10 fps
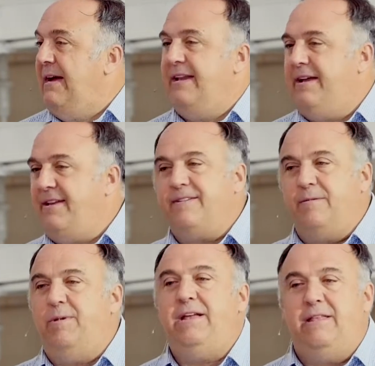It
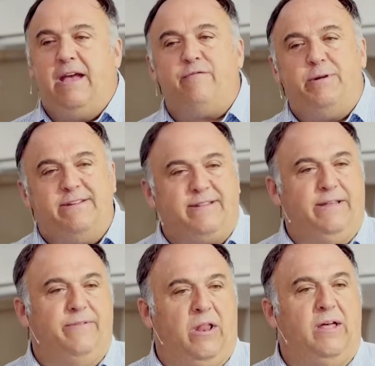doesn't mean that everybody has to
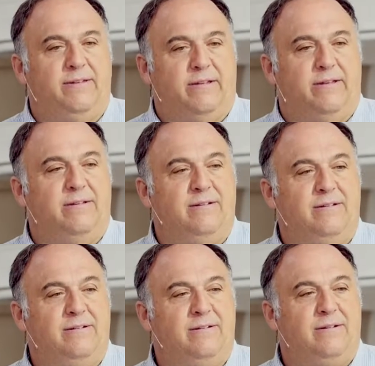live in London
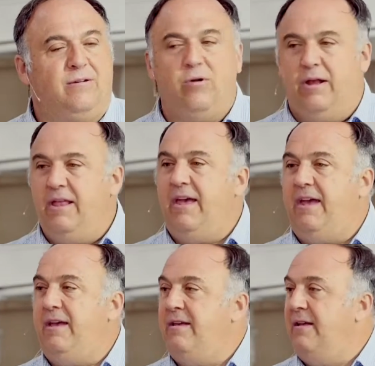or
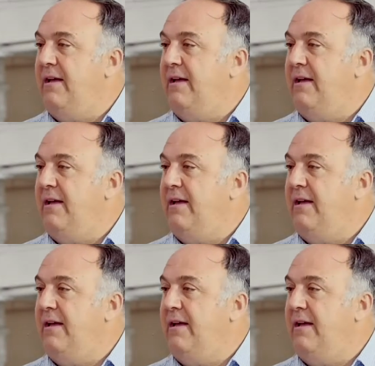LA.